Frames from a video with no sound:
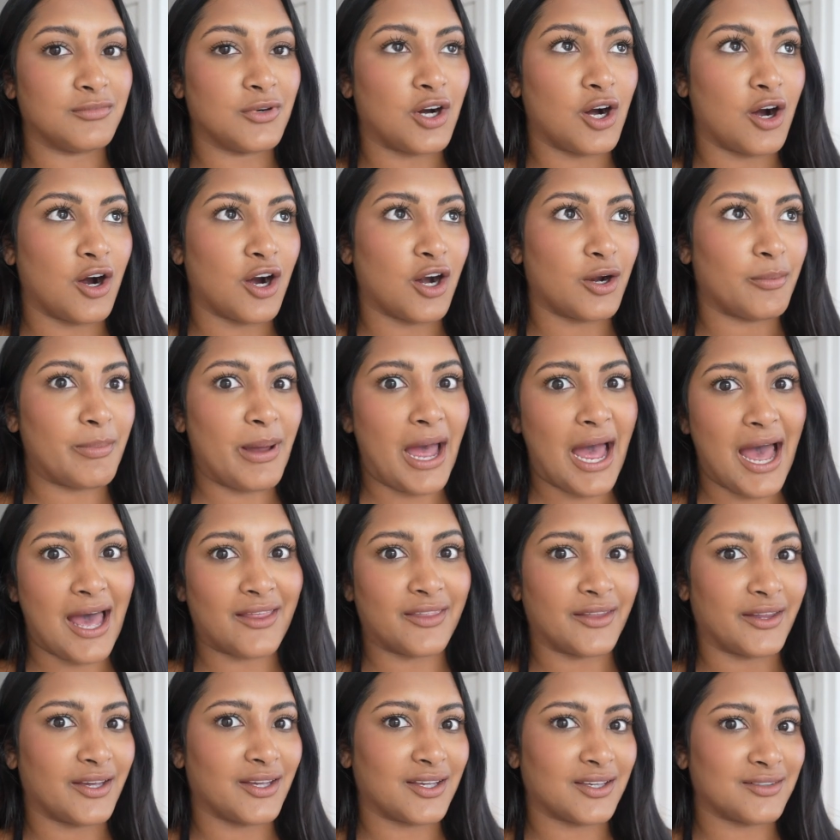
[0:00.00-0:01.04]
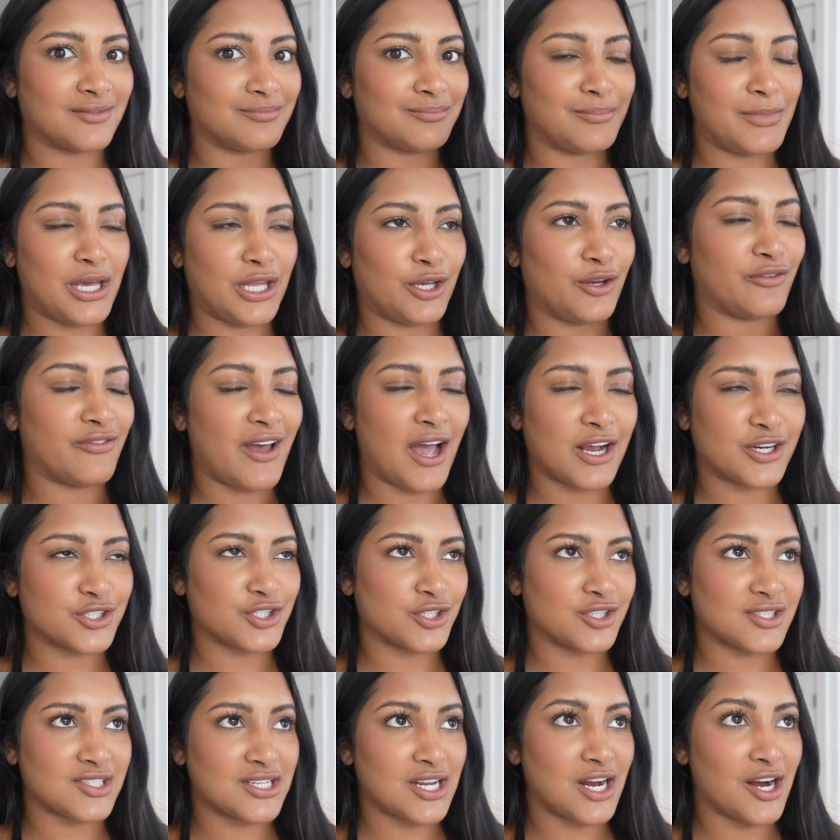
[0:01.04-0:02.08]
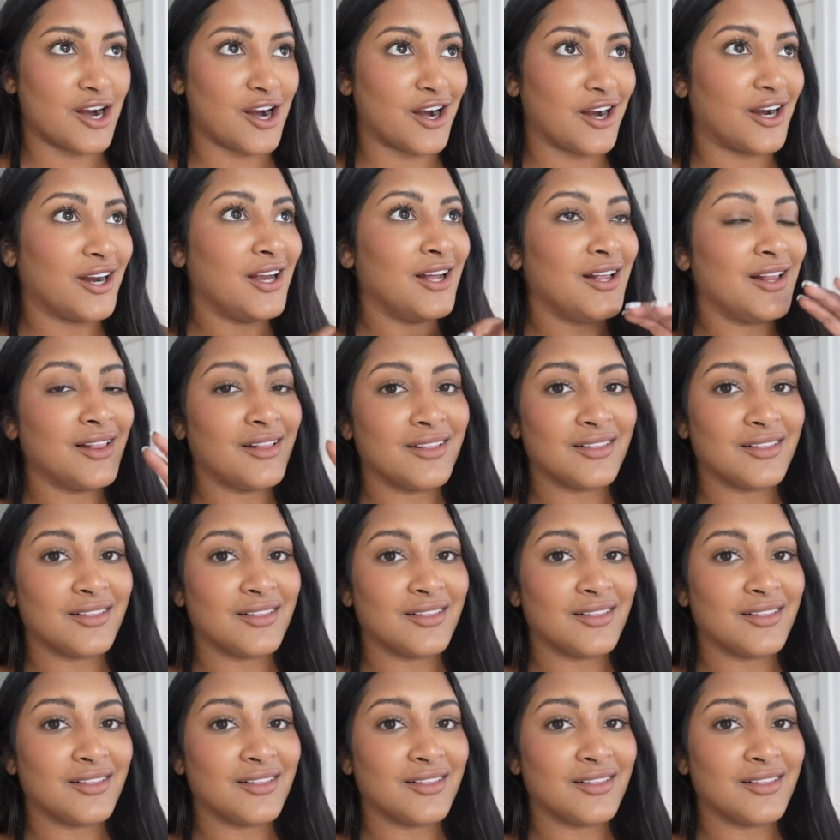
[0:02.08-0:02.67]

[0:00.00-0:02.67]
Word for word: our bad like manufacturer's error